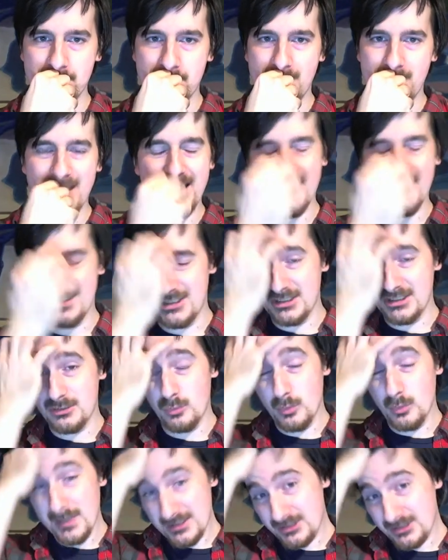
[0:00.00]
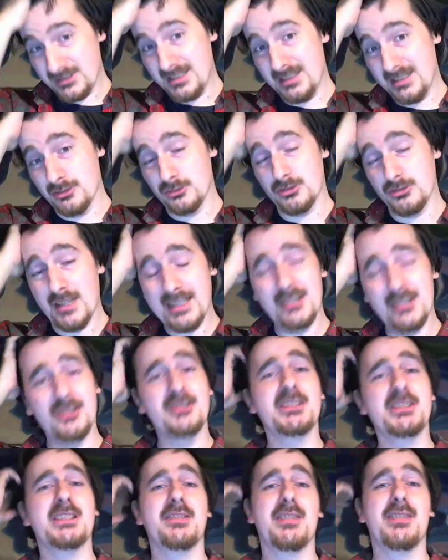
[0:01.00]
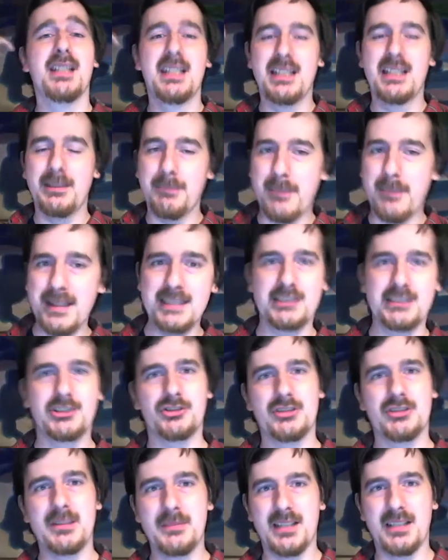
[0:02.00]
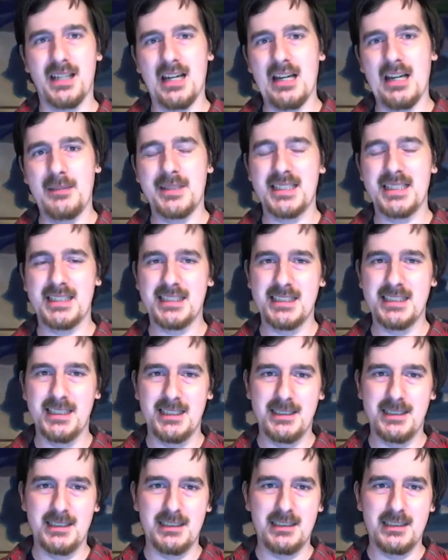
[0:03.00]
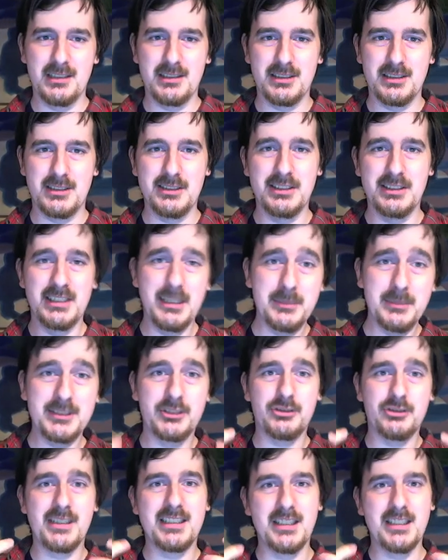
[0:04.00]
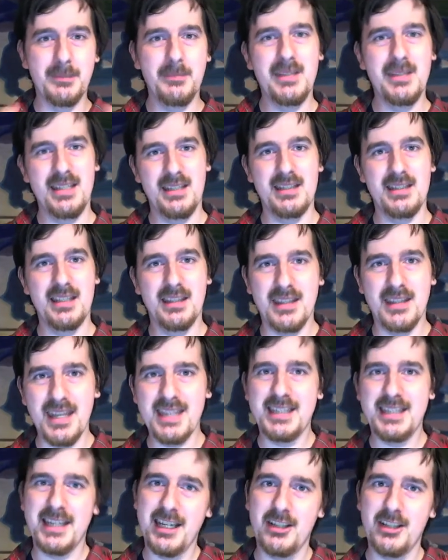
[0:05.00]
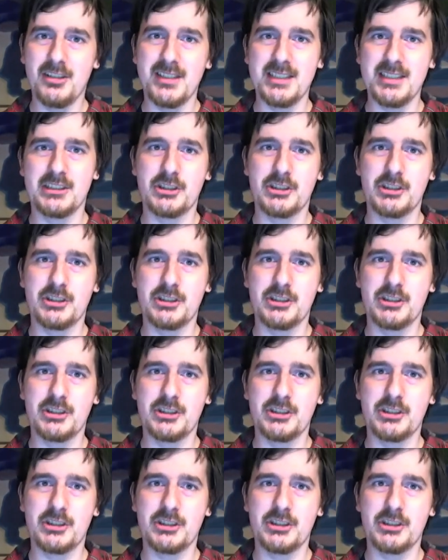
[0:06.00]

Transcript: And I just wish that the writers of mainstream comics could demonstrate to me that they cared as